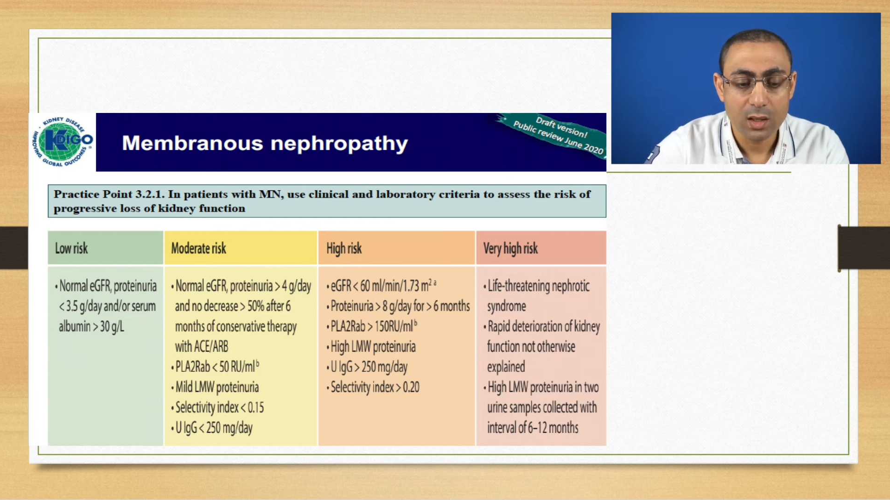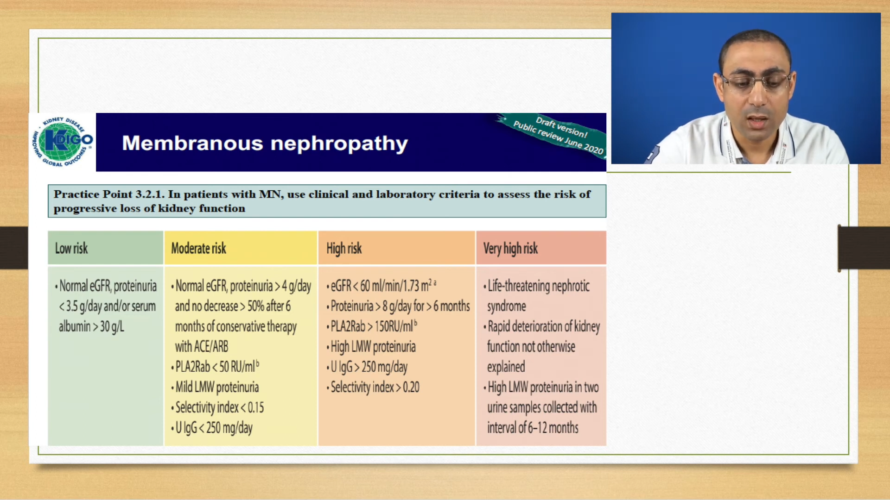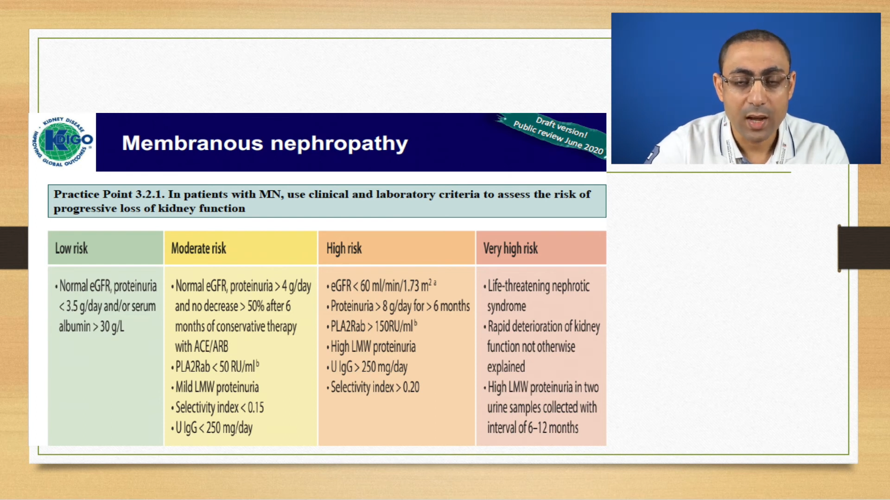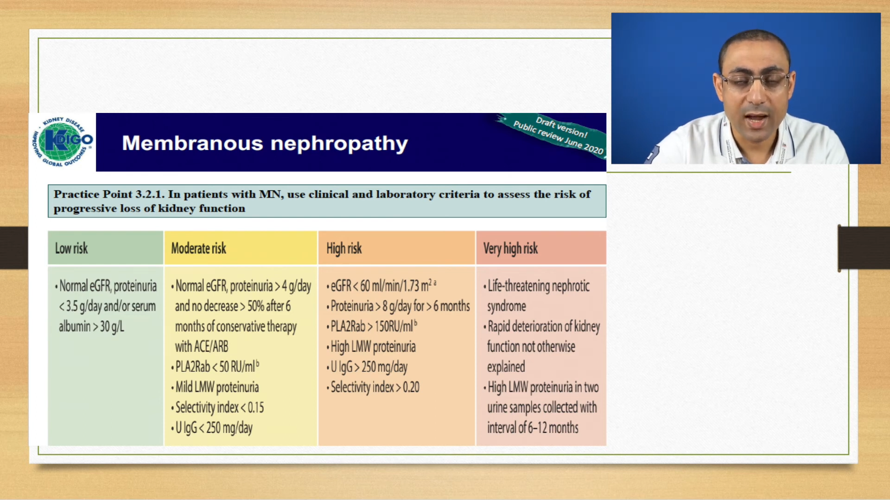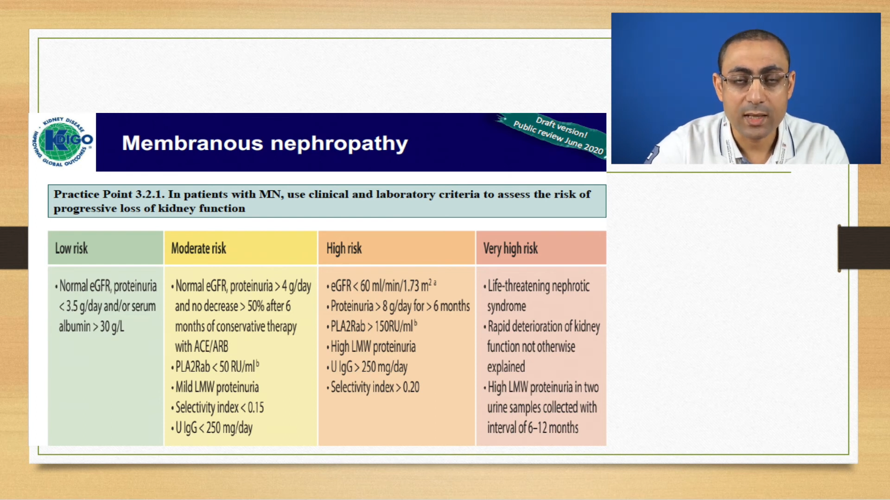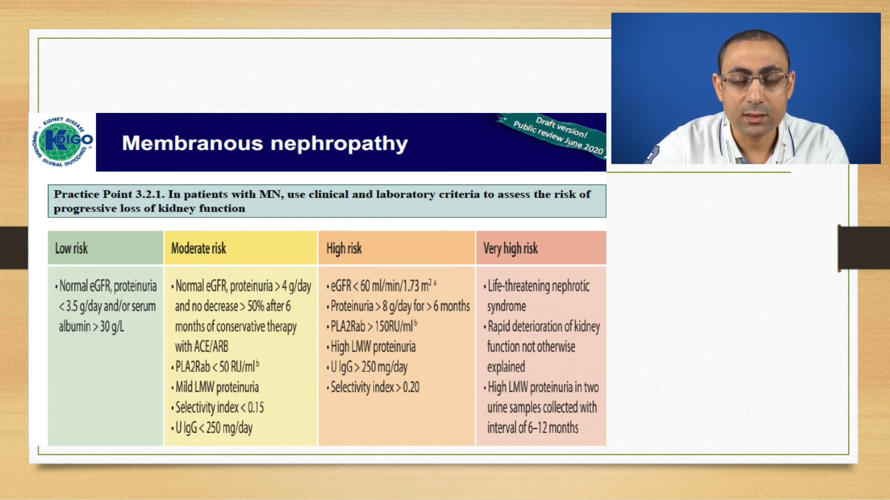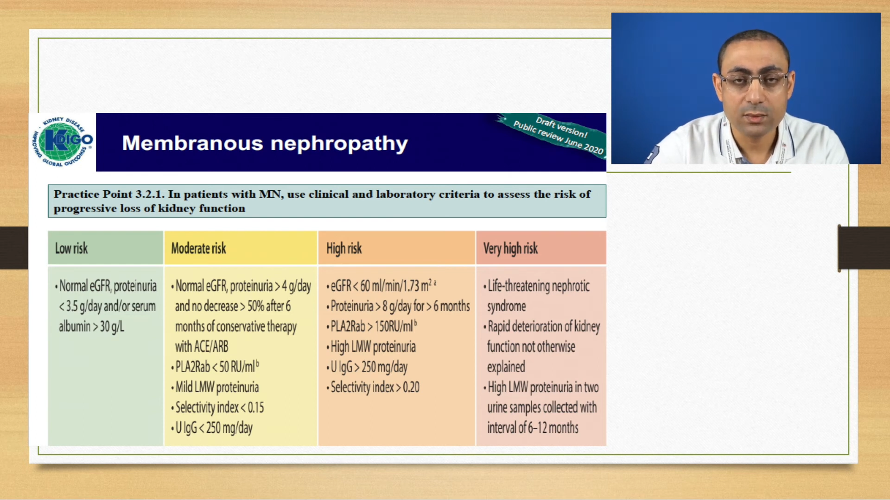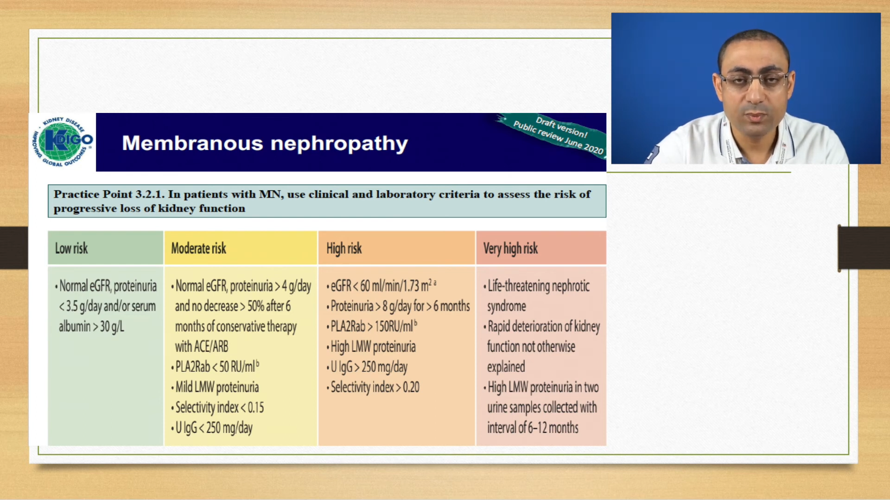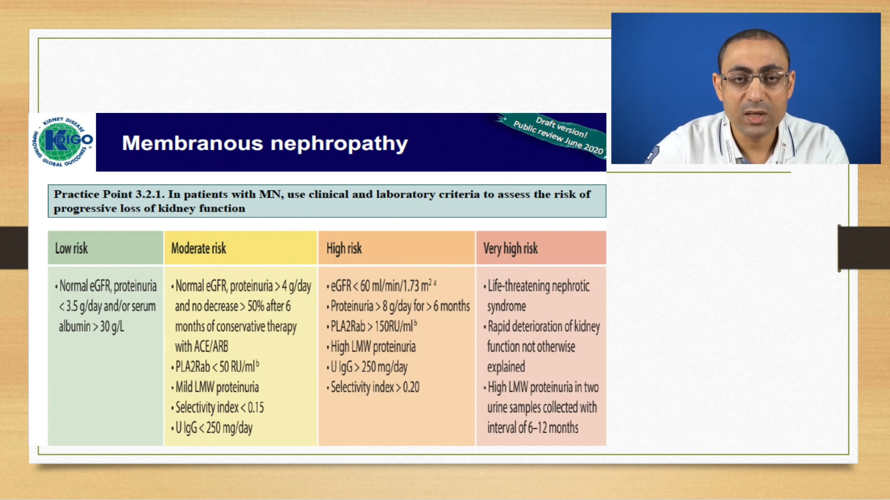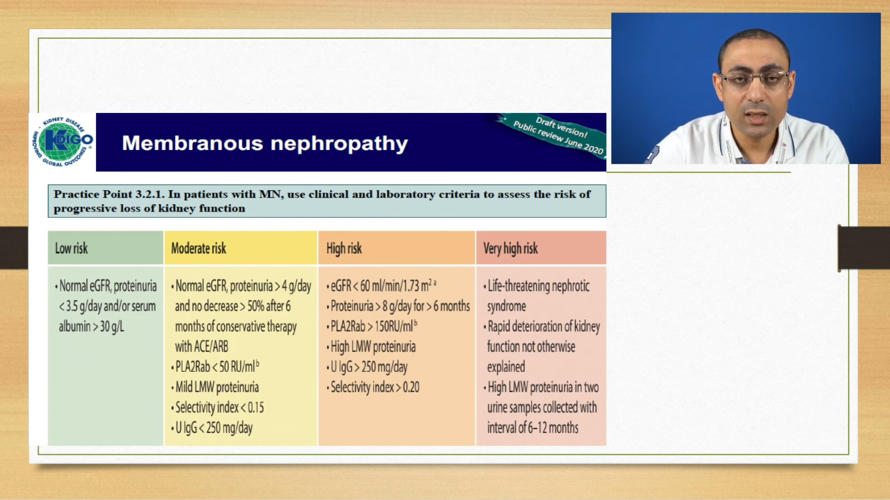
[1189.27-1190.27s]
and
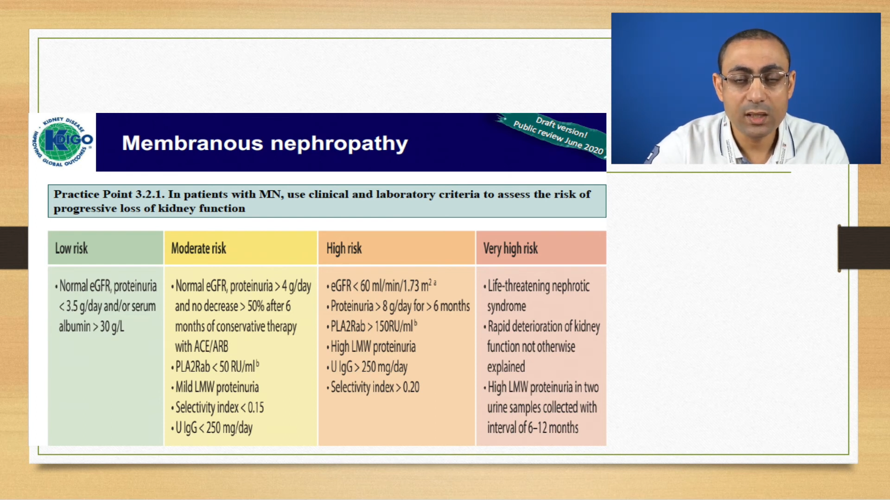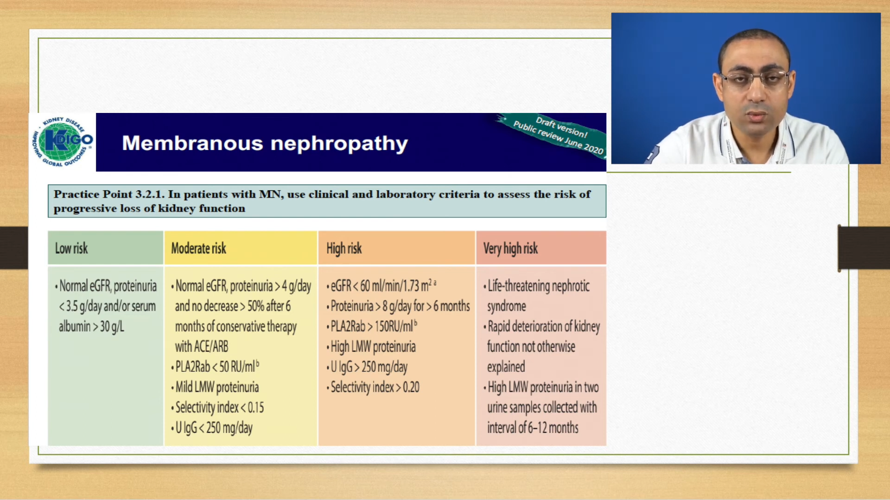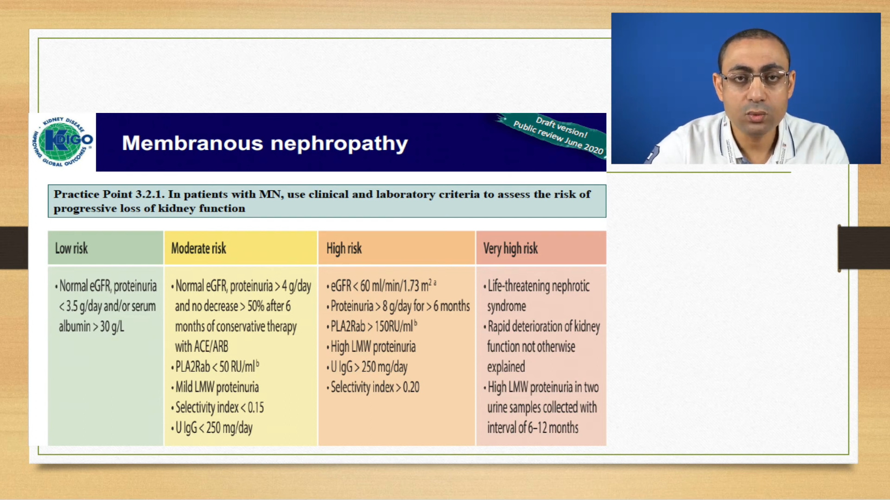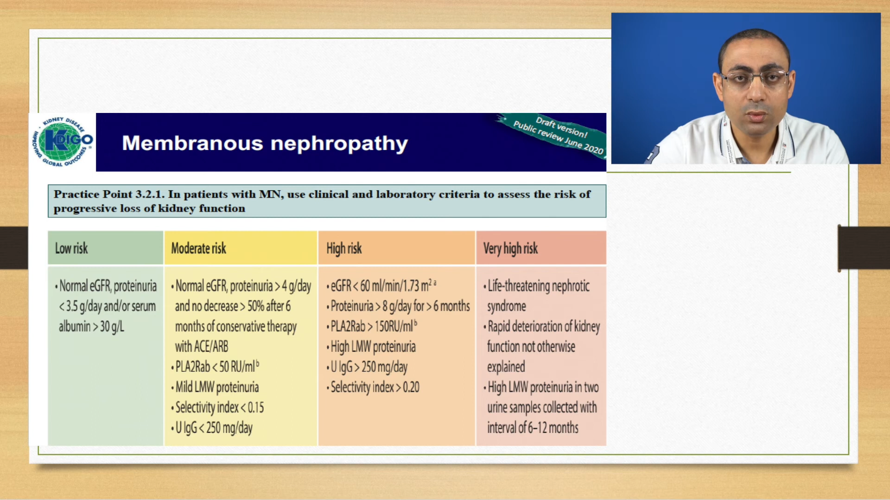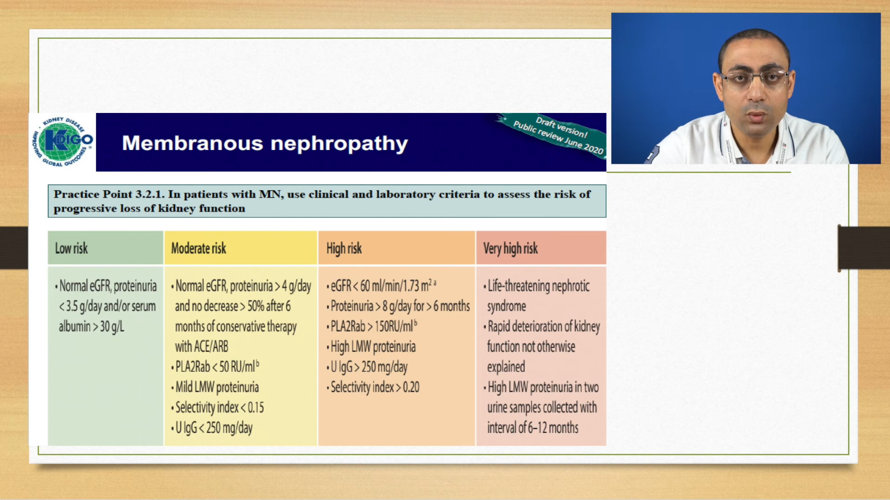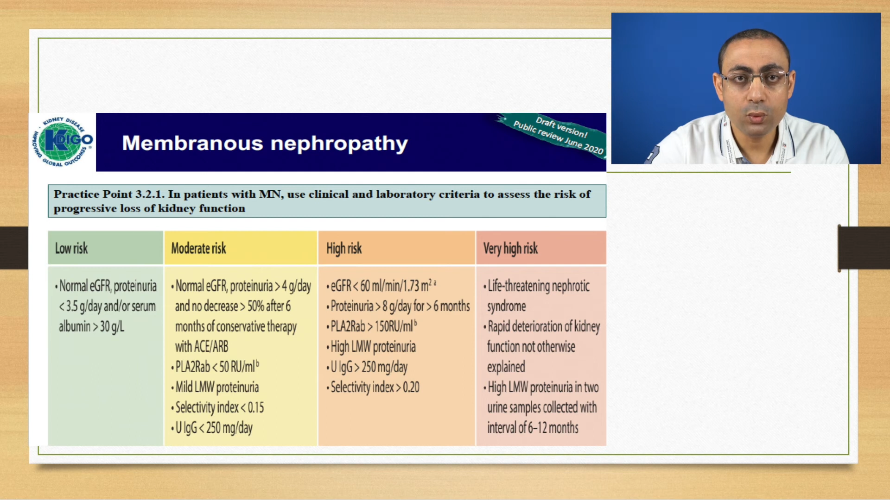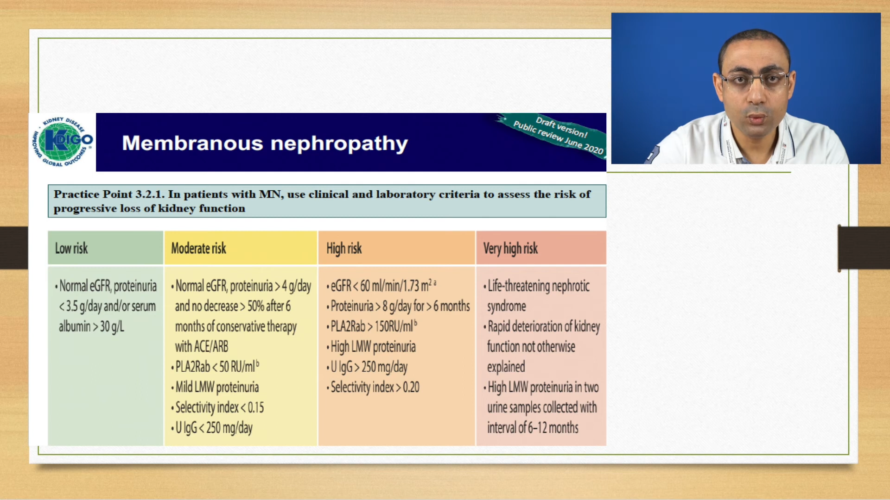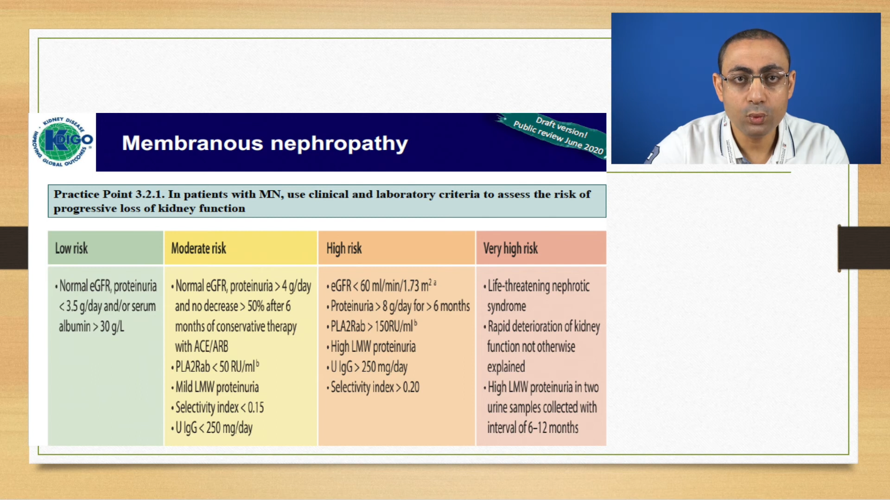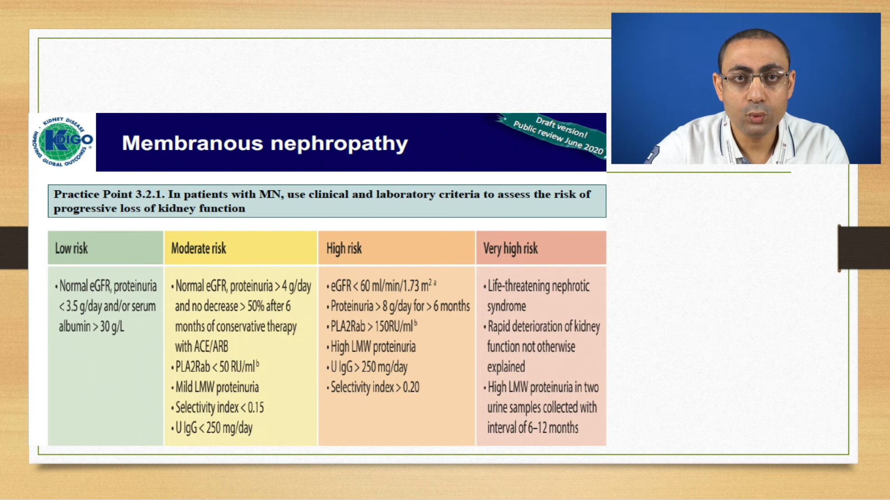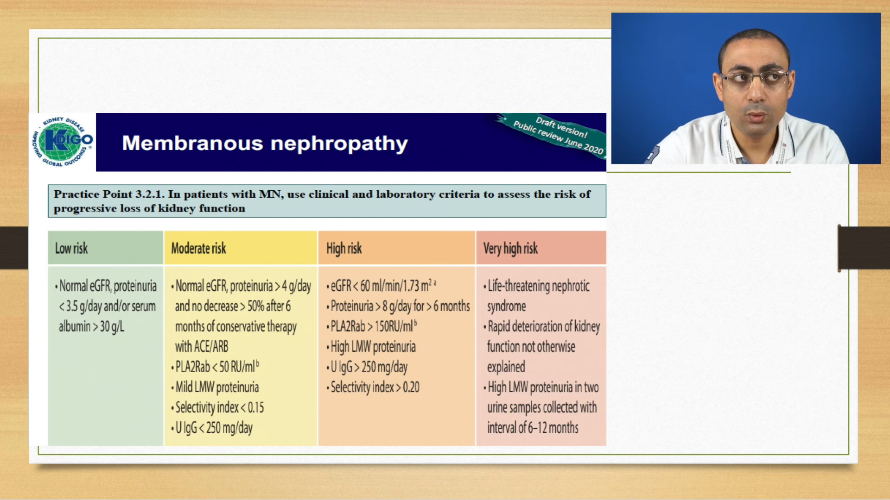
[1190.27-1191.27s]

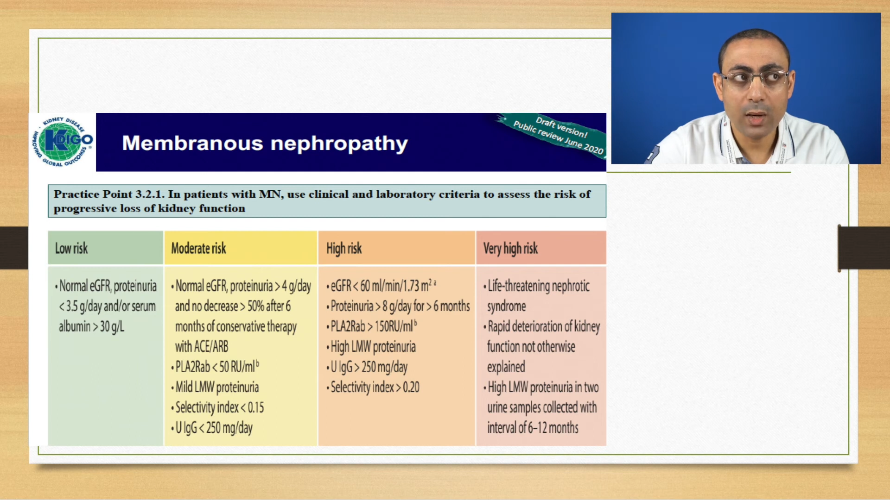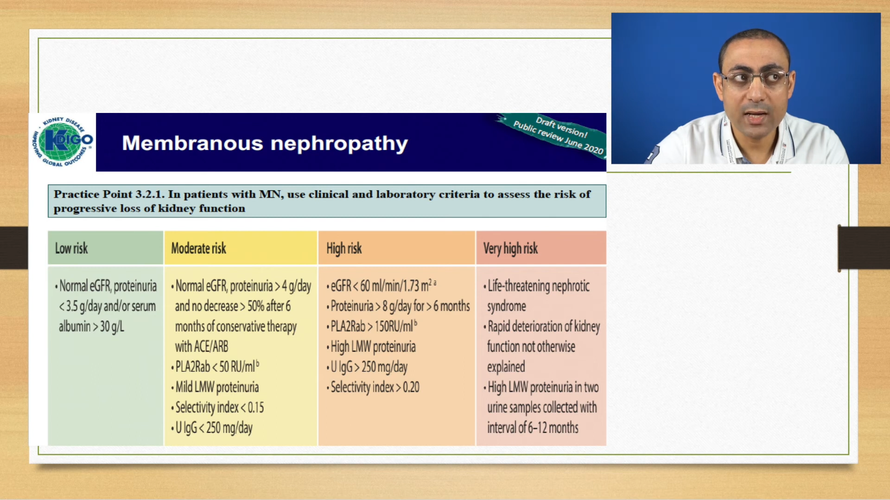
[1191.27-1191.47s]
PLA2